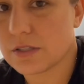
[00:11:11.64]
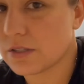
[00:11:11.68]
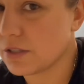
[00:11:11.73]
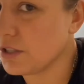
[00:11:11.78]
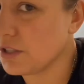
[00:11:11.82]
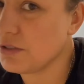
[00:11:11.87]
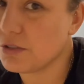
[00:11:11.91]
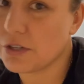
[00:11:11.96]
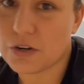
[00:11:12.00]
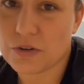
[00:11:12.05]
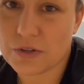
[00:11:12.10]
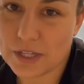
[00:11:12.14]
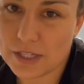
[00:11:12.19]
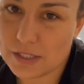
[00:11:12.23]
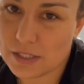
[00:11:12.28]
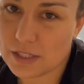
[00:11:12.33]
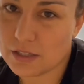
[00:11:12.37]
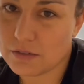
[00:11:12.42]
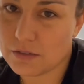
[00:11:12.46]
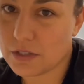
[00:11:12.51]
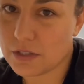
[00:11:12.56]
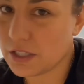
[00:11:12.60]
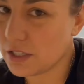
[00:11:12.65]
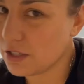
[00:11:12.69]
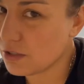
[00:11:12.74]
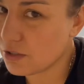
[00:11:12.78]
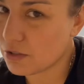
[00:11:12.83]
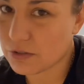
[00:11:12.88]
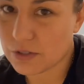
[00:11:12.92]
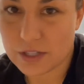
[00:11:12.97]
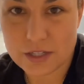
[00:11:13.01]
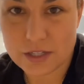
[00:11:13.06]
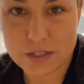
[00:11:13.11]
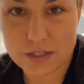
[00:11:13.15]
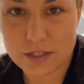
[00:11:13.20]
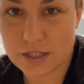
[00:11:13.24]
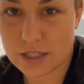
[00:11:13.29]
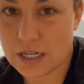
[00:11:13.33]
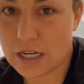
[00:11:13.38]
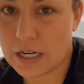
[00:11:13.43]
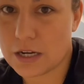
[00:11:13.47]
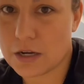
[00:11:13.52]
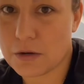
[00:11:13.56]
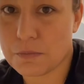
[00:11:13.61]
you don't get TV, you don't get
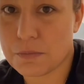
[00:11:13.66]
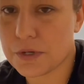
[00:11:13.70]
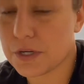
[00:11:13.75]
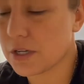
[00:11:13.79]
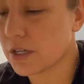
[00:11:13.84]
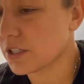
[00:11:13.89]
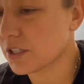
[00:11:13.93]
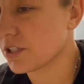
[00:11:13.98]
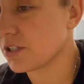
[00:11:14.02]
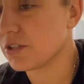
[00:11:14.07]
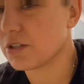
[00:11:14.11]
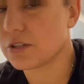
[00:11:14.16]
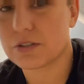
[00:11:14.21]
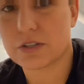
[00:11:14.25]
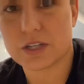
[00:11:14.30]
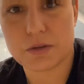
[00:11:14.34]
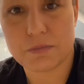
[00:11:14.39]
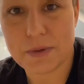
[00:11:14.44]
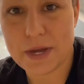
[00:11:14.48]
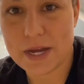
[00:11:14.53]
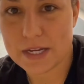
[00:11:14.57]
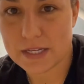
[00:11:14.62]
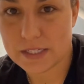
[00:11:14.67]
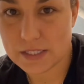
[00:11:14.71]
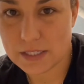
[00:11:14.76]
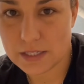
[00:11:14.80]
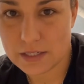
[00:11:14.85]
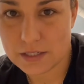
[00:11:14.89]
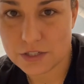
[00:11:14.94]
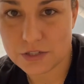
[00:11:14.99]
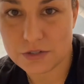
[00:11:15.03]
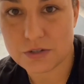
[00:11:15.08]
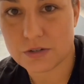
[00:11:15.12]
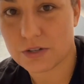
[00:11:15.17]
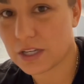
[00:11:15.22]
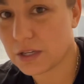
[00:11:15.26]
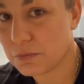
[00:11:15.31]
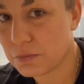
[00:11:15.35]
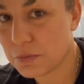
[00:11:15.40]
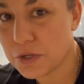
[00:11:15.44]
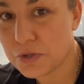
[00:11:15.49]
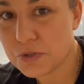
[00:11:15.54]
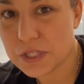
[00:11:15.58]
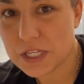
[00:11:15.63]
books, you don't get magazines, you don't get
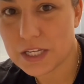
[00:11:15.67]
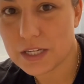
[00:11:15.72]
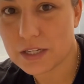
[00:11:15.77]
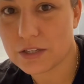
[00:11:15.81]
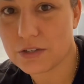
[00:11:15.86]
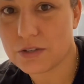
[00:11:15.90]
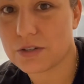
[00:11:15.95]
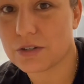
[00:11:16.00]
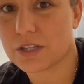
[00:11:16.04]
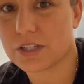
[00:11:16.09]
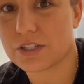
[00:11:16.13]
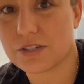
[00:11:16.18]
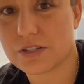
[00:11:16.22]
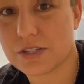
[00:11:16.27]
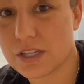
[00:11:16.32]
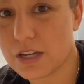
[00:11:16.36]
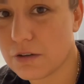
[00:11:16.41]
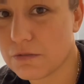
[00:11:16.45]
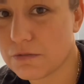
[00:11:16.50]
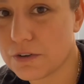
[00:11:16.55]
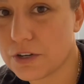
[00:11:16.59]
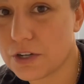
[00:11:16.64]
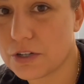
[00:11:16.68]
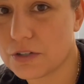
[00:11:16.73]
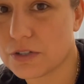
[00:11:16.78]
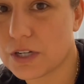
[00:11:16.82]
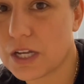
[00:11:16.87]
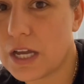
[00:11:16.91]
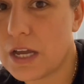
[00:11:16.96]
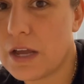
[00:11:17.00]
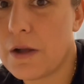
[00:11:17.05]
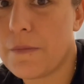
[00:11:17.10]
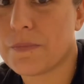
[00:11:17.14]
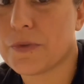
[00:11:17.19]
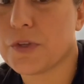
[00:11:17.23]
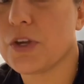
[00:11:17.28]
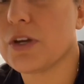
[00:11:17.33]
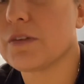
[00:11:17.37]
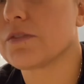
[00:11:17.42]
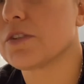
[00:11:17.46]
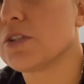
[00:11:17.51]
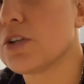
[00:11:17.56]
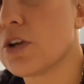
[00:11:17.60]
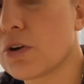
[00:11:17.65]
music, you don't get your cell phone. You have no